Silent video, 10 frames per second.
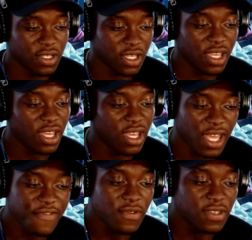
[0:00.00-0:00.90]
Yeah,
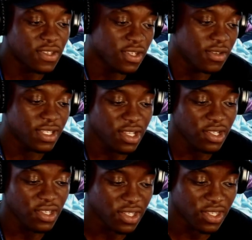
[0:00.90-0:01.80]

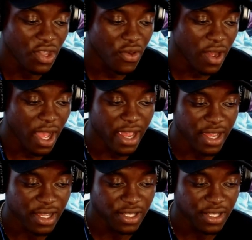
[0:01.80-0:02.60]
tensions are so high.